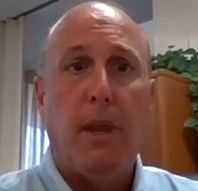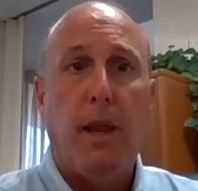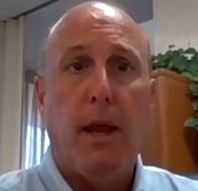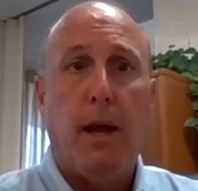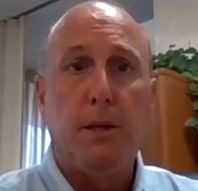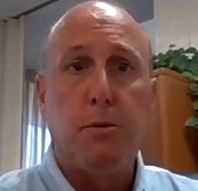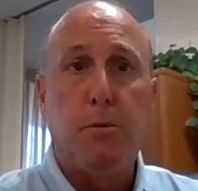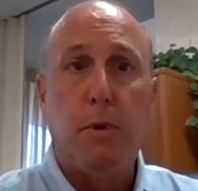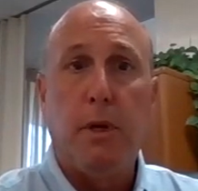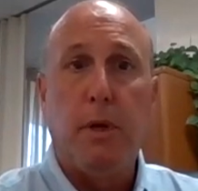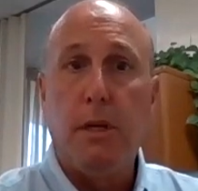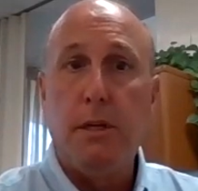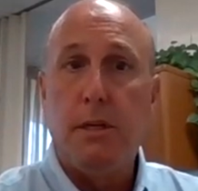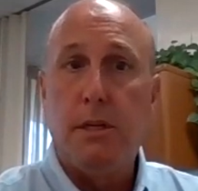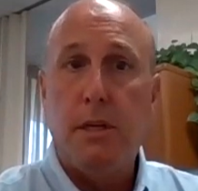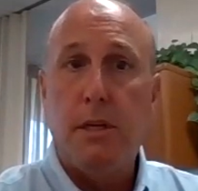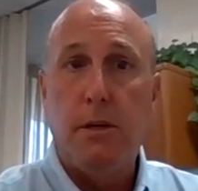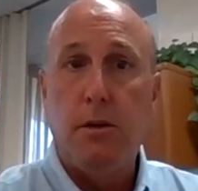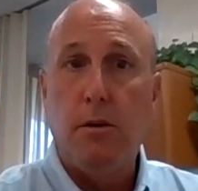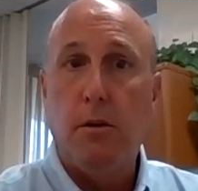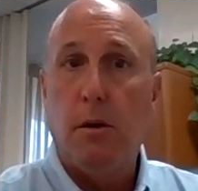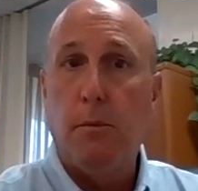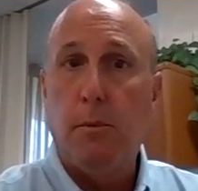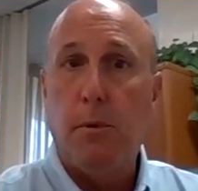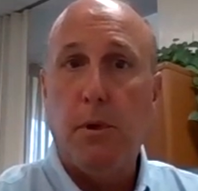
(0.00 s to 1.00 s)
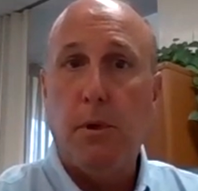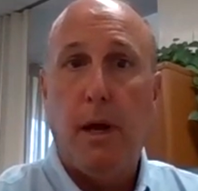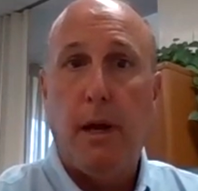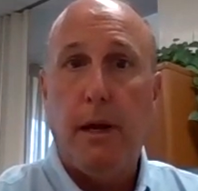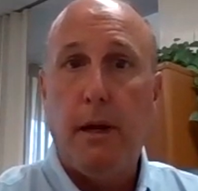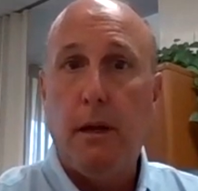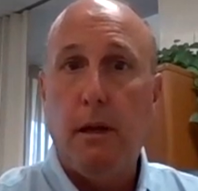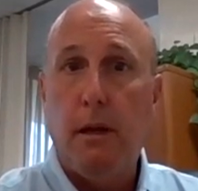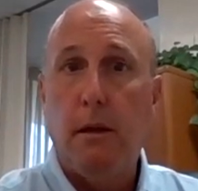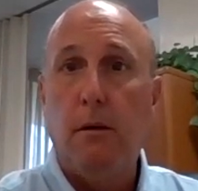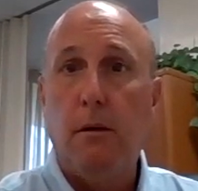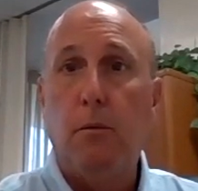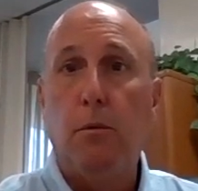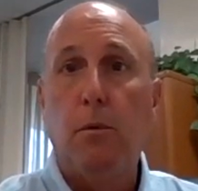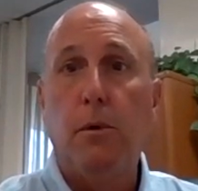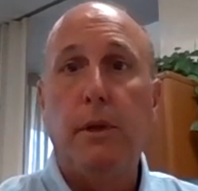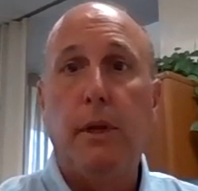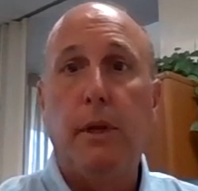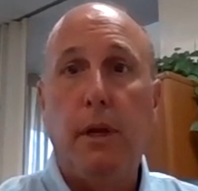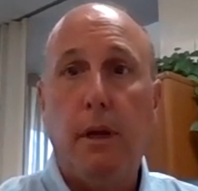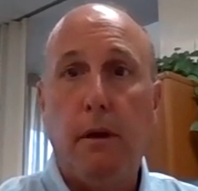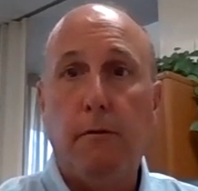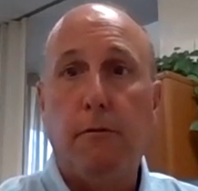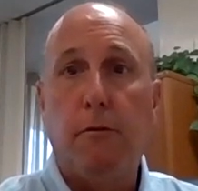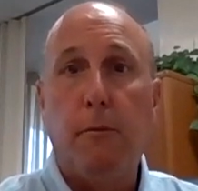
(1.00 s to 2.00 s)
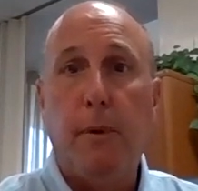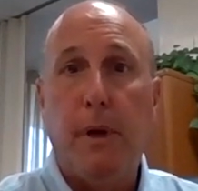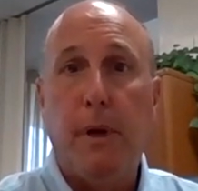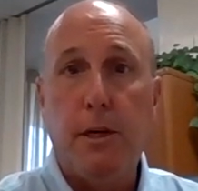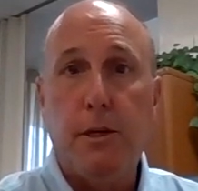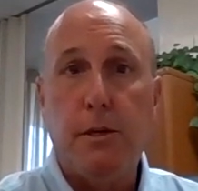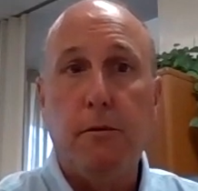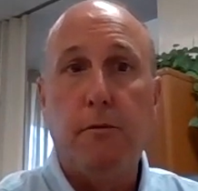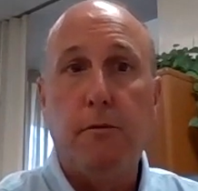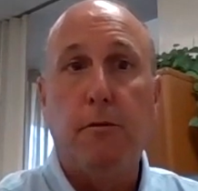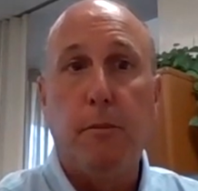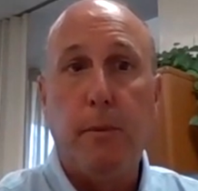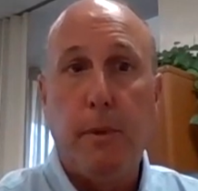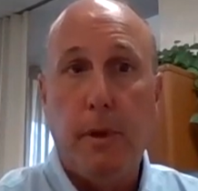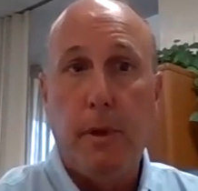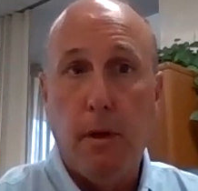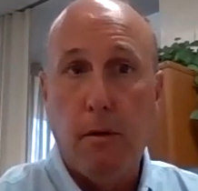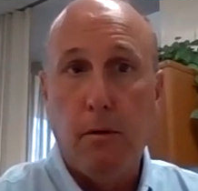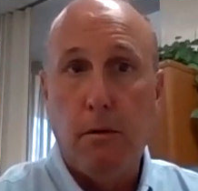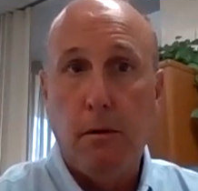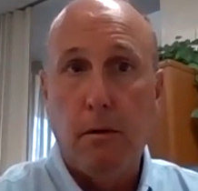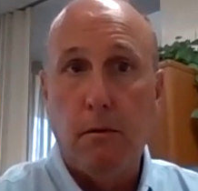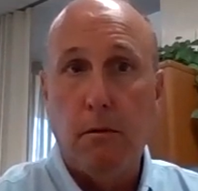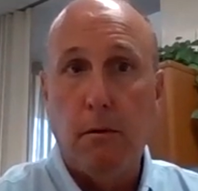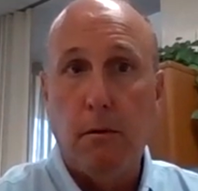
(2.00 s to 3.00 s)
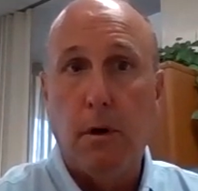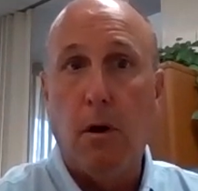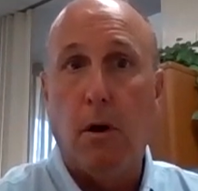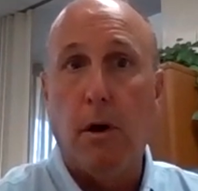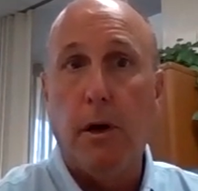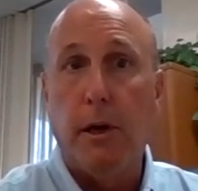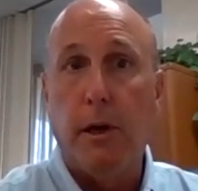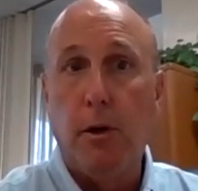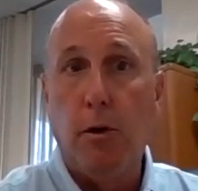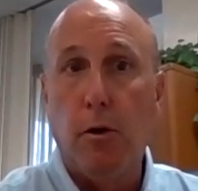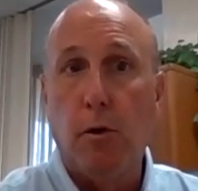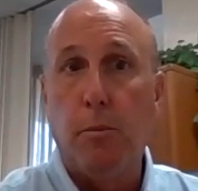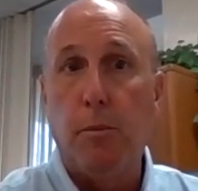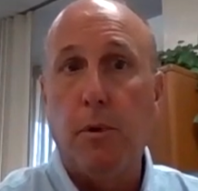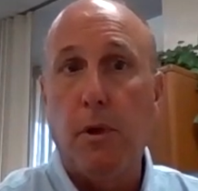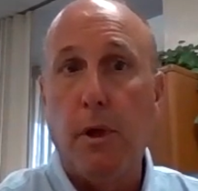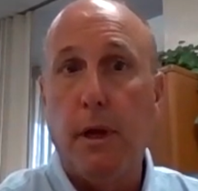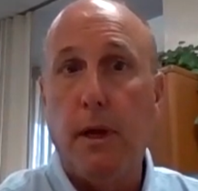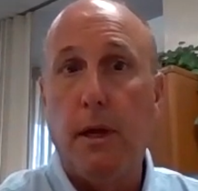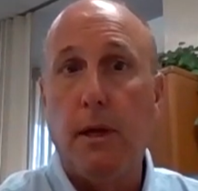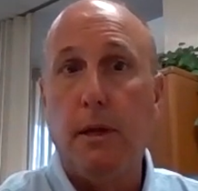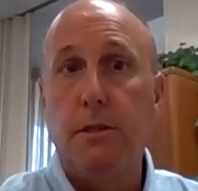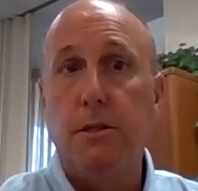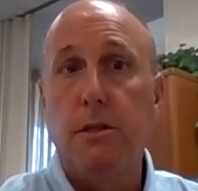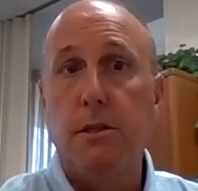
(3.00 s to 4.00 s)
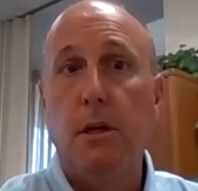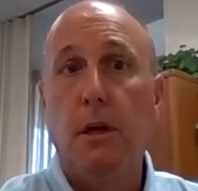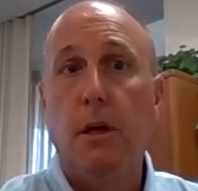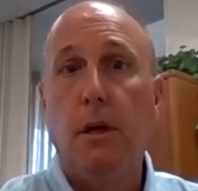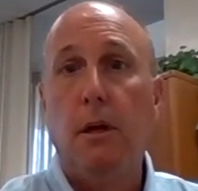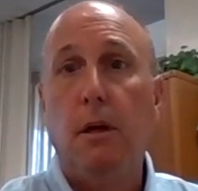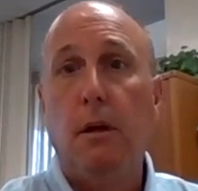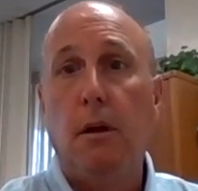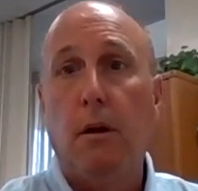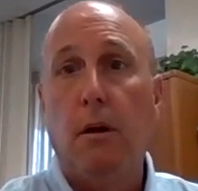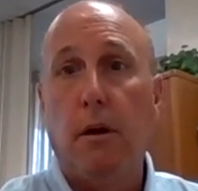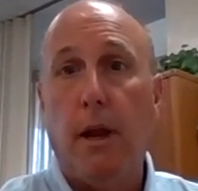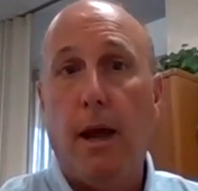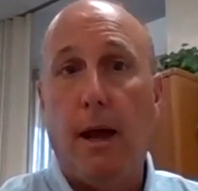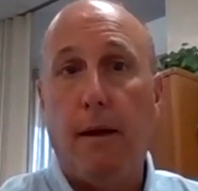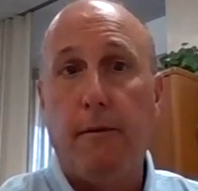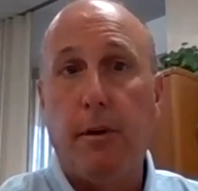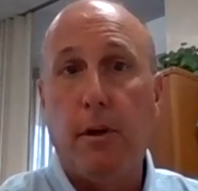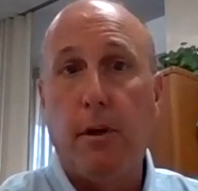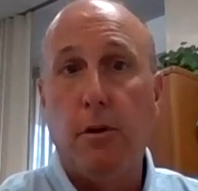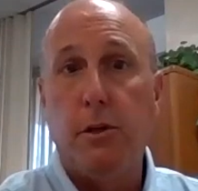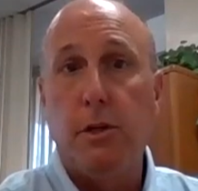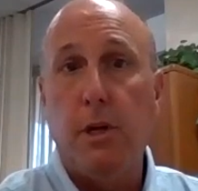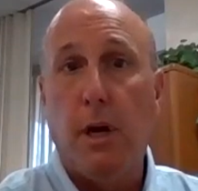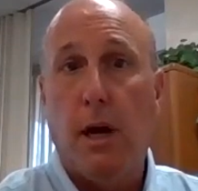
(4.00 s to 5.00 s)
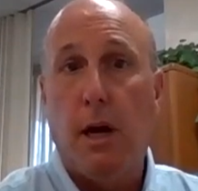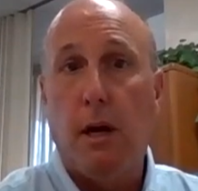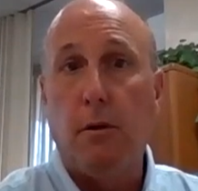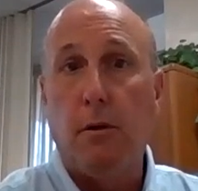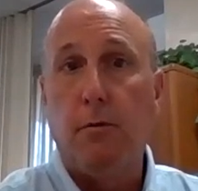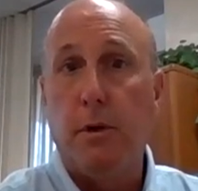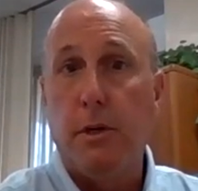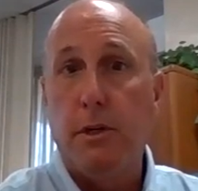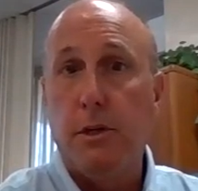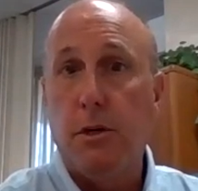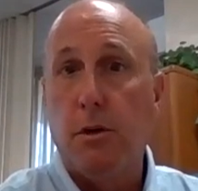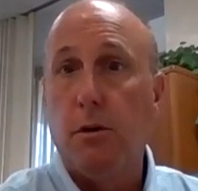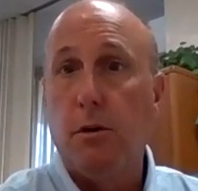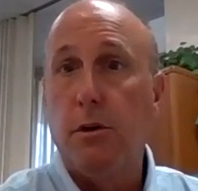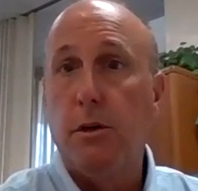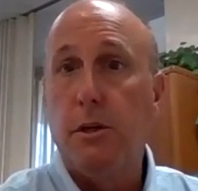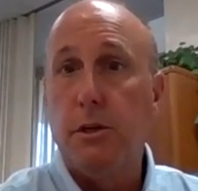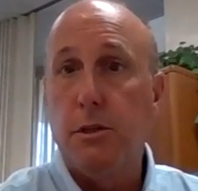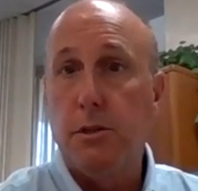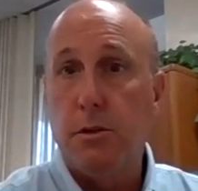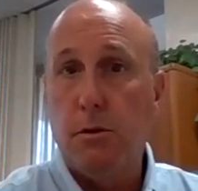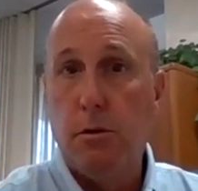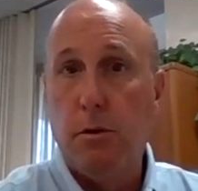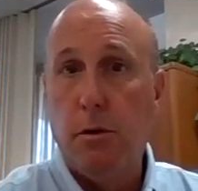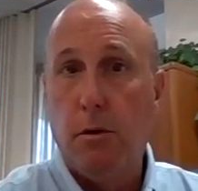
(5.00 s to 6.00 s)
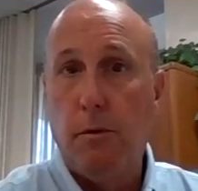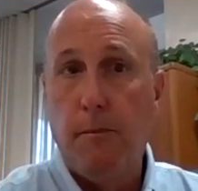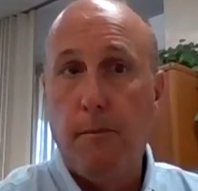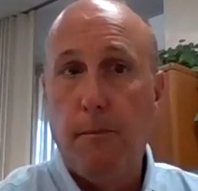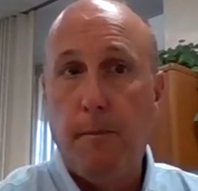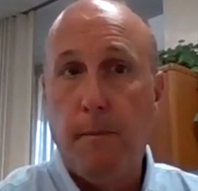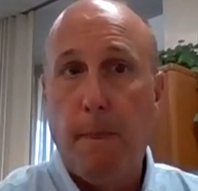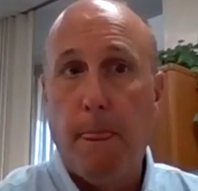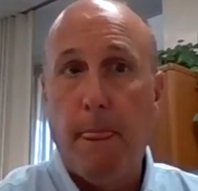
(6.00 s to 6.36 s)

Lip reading: As we continue our planning, we'll need information from you regarding your plans on having your child return to school.